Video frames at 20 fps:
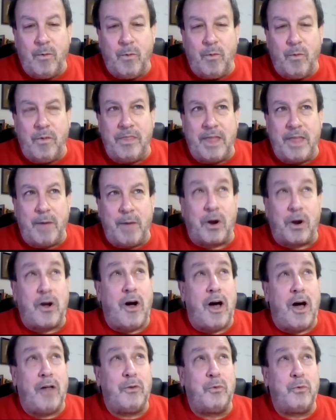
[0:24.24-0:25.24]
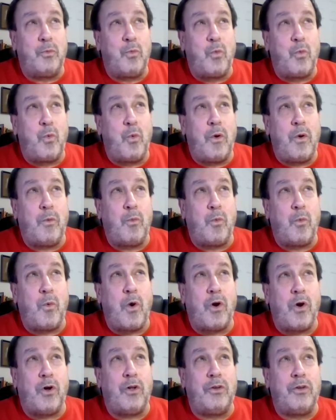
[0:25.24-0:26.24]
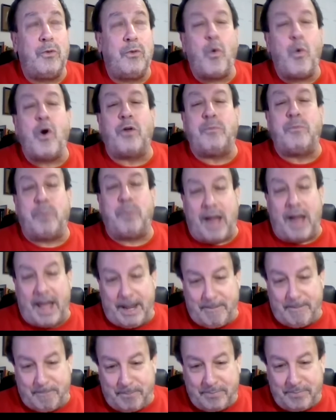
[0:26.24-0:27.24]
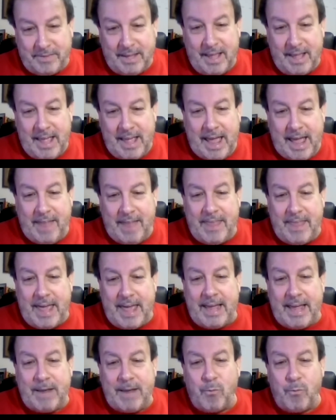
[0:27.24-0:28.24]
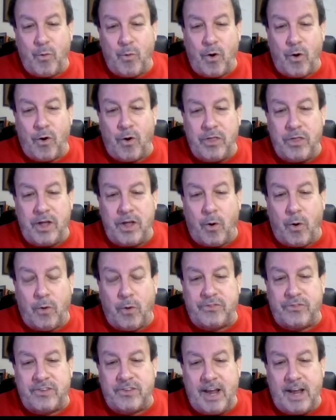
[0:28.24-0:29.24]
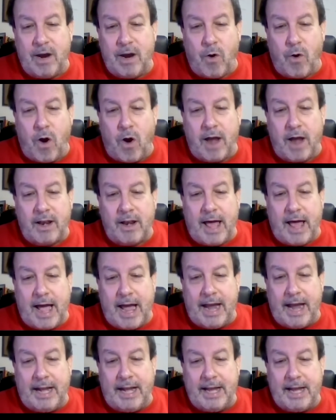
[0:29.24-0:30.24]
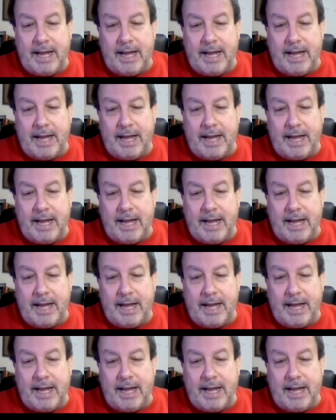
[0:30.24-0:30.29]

they were called World Play, and they were the old Sierra Online.